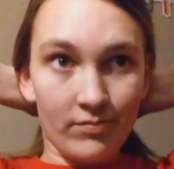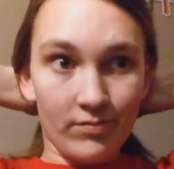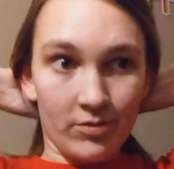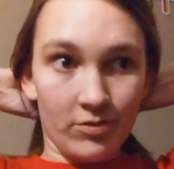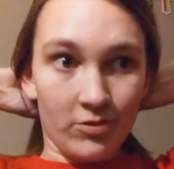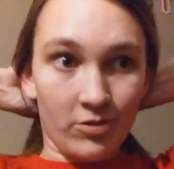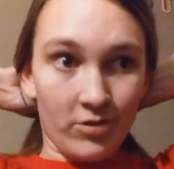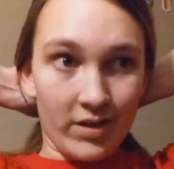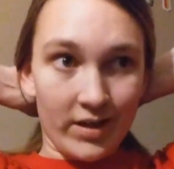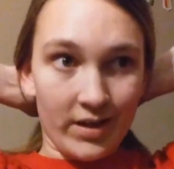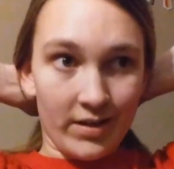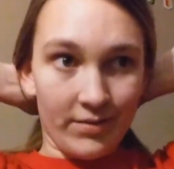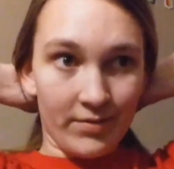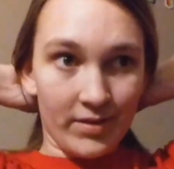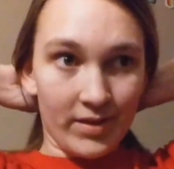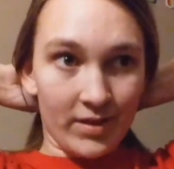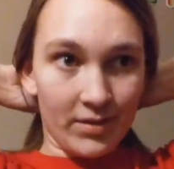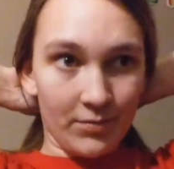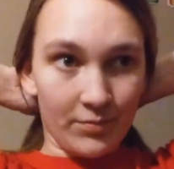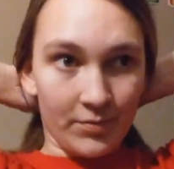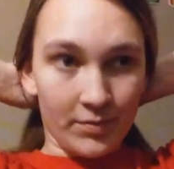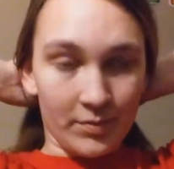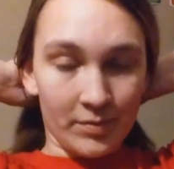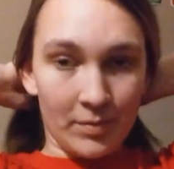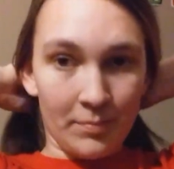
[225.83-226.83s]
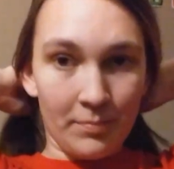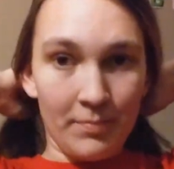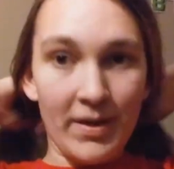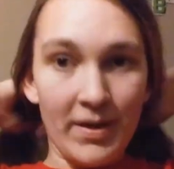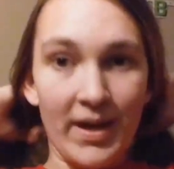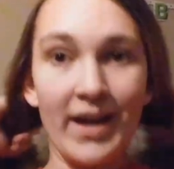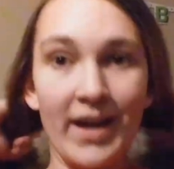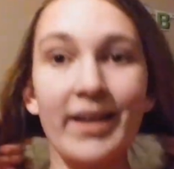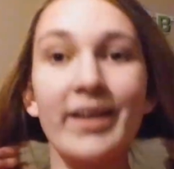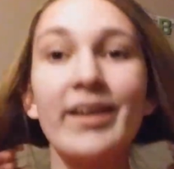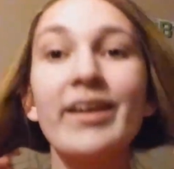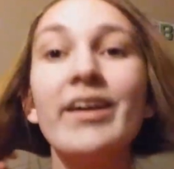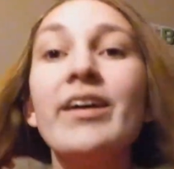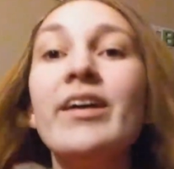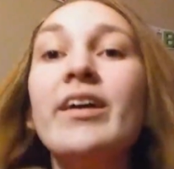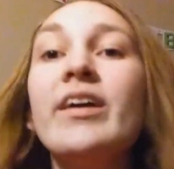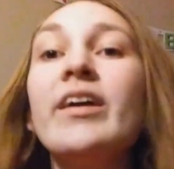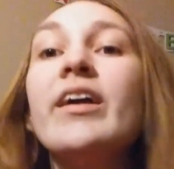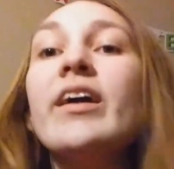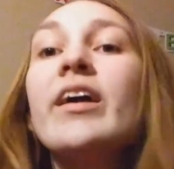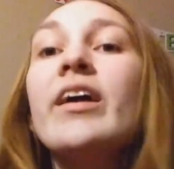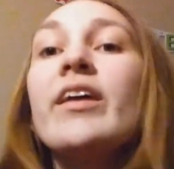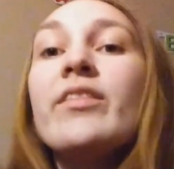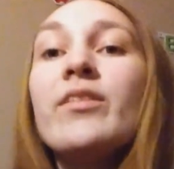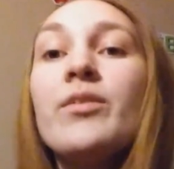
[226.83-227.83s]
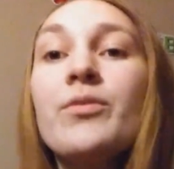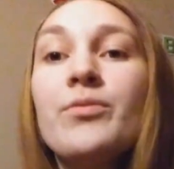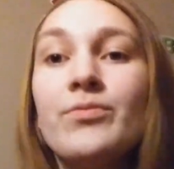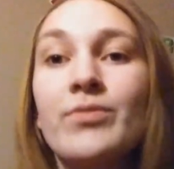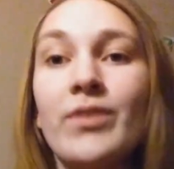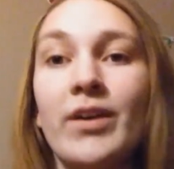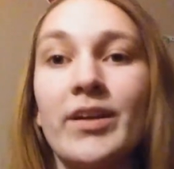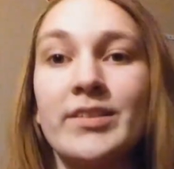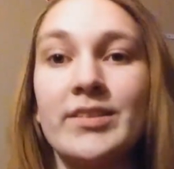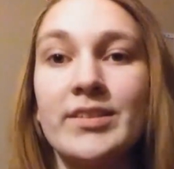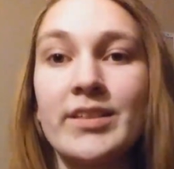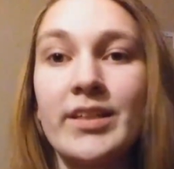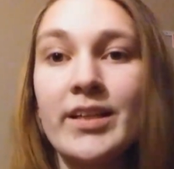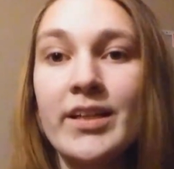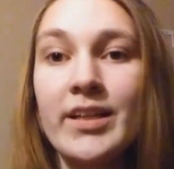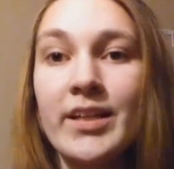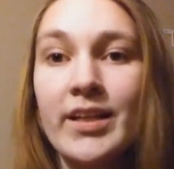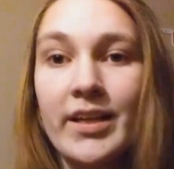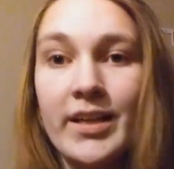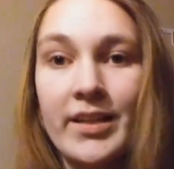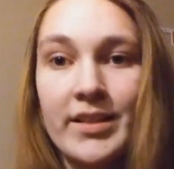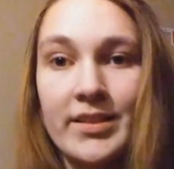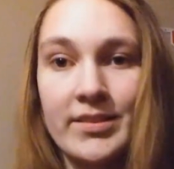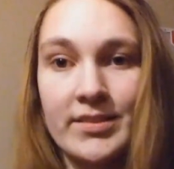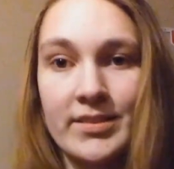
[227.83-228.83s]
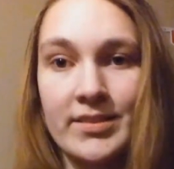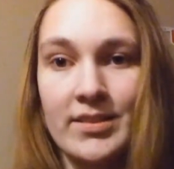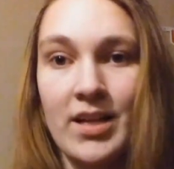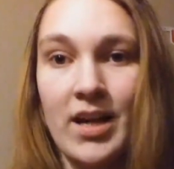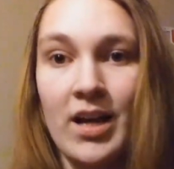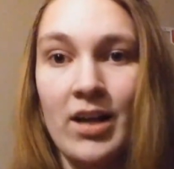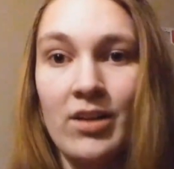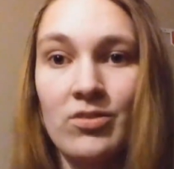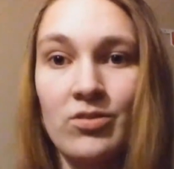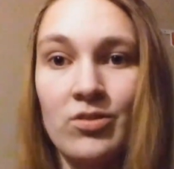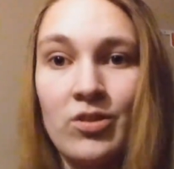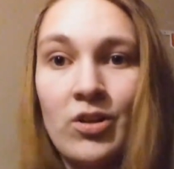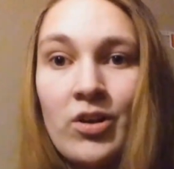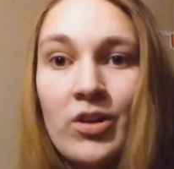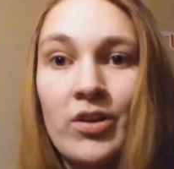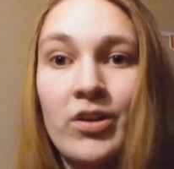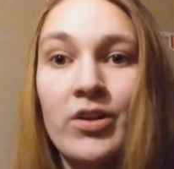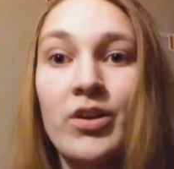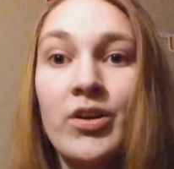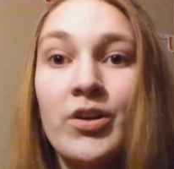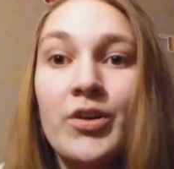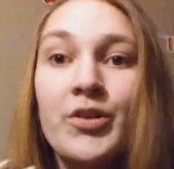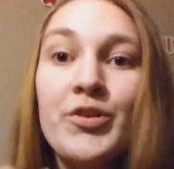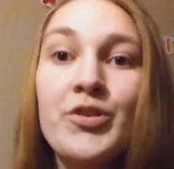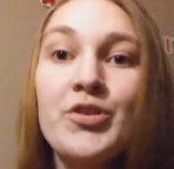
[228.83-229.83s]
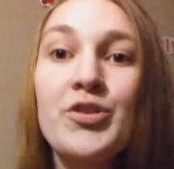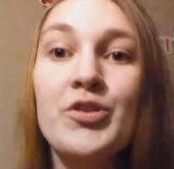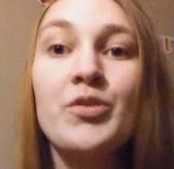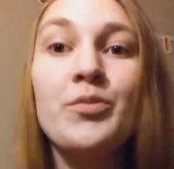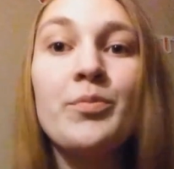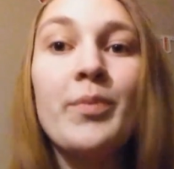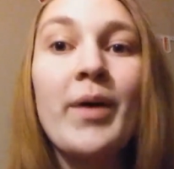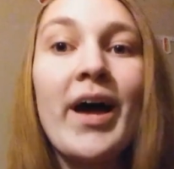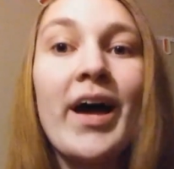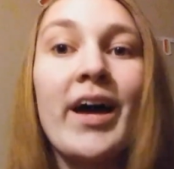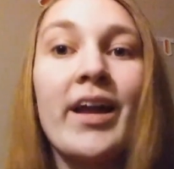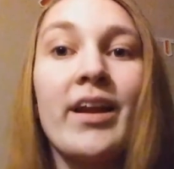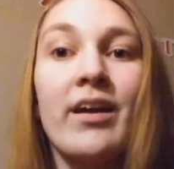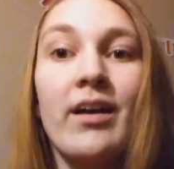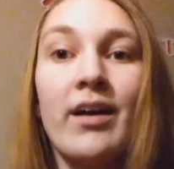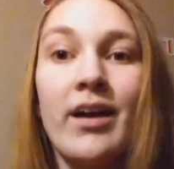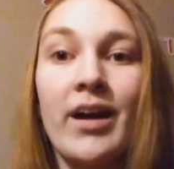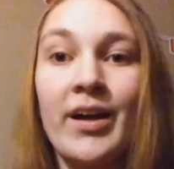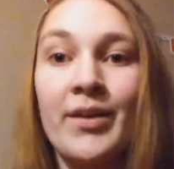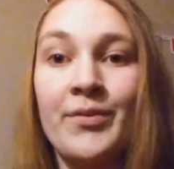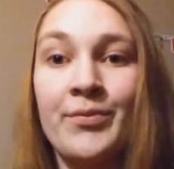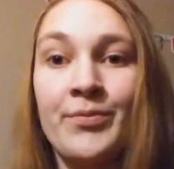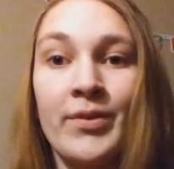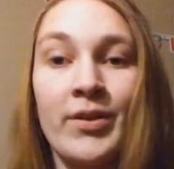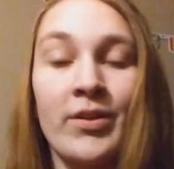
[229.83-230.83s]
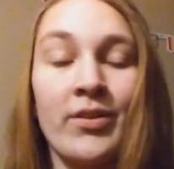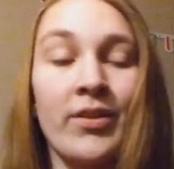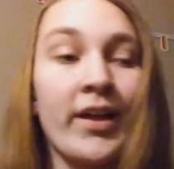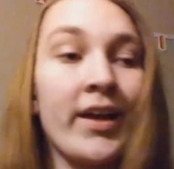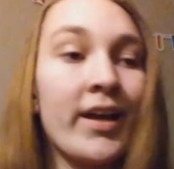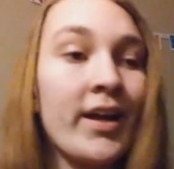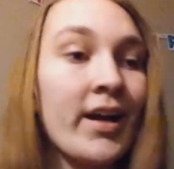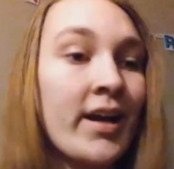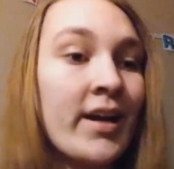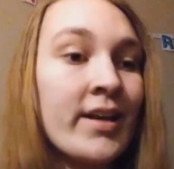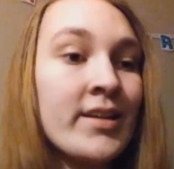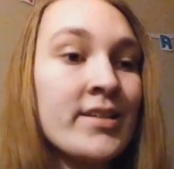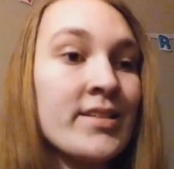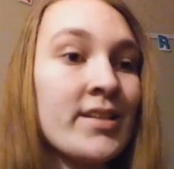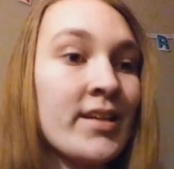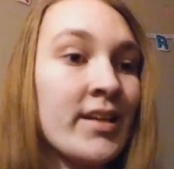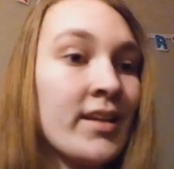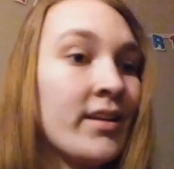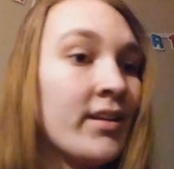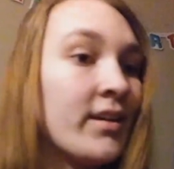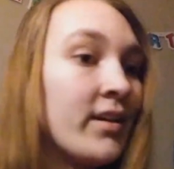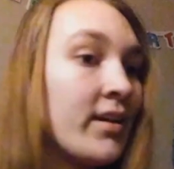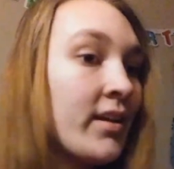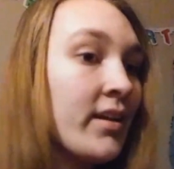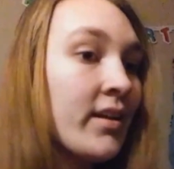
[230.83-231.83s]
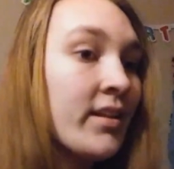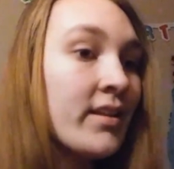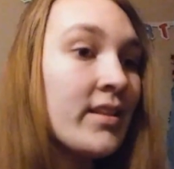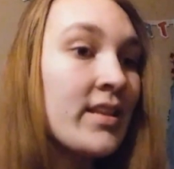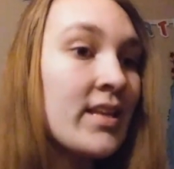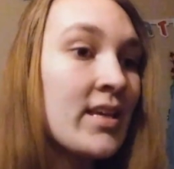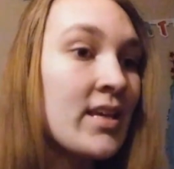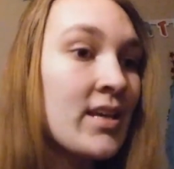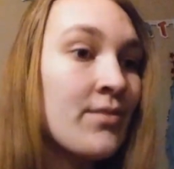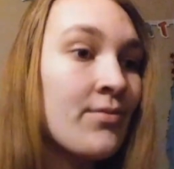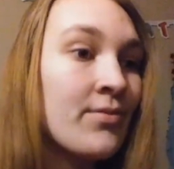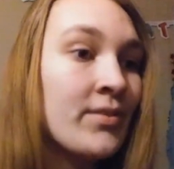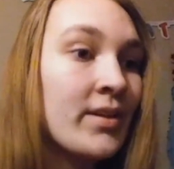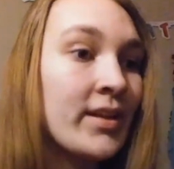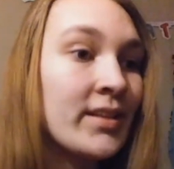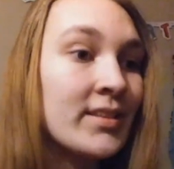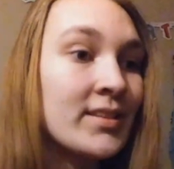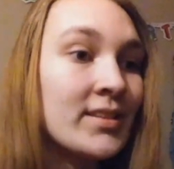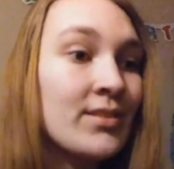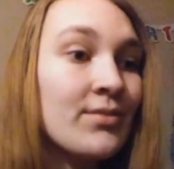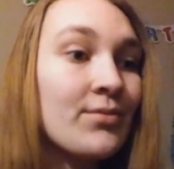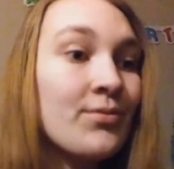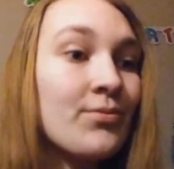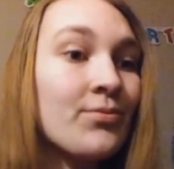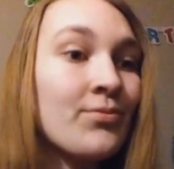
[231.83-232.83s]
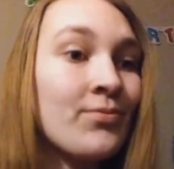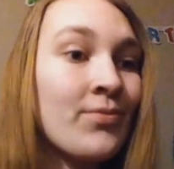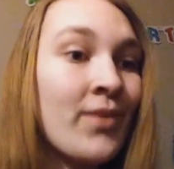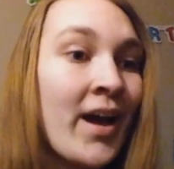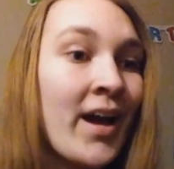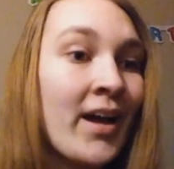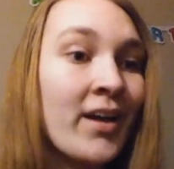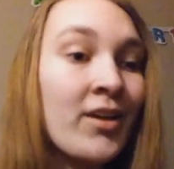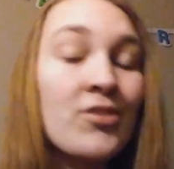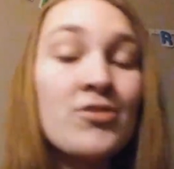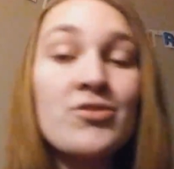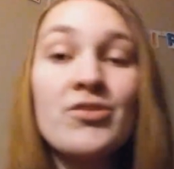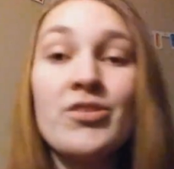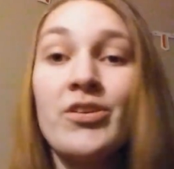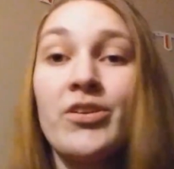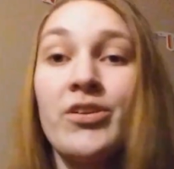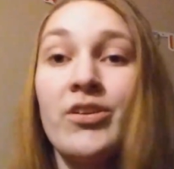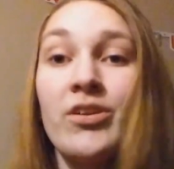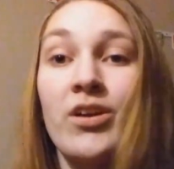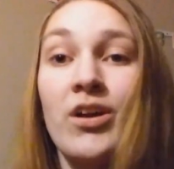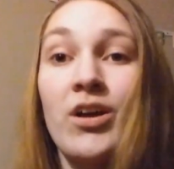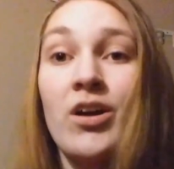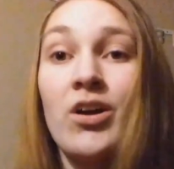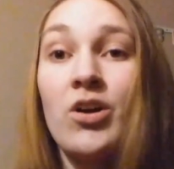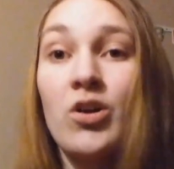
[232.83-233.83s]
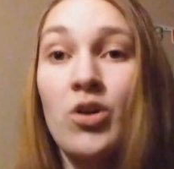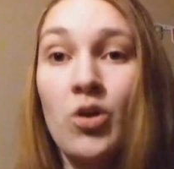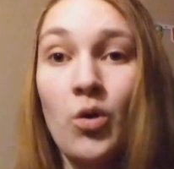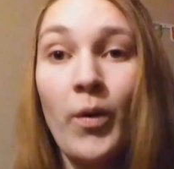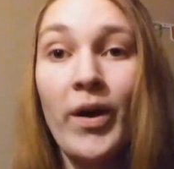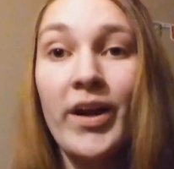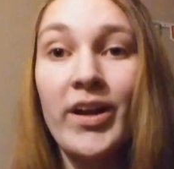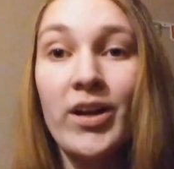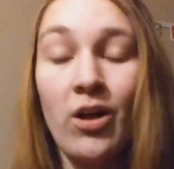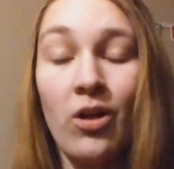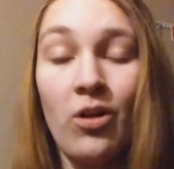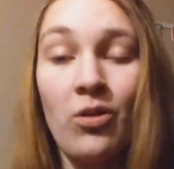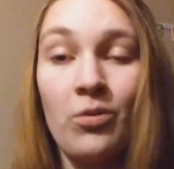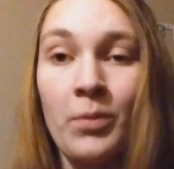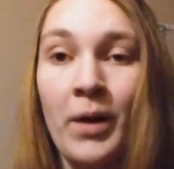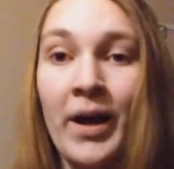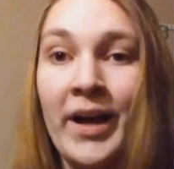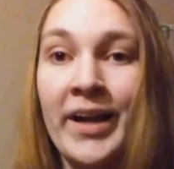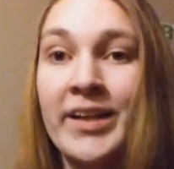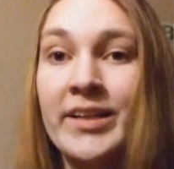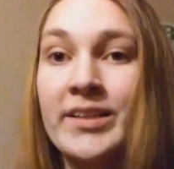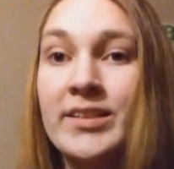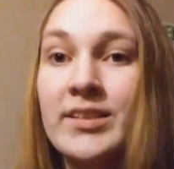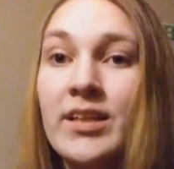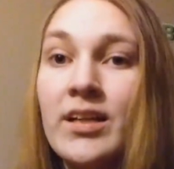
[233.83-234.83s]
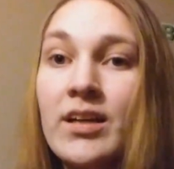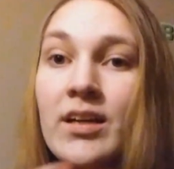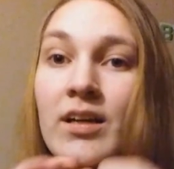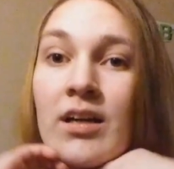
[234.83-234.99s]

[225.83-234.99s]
grabbing from the back in the front, it does not look too bad. I feel like I did the evenness factor quite alright.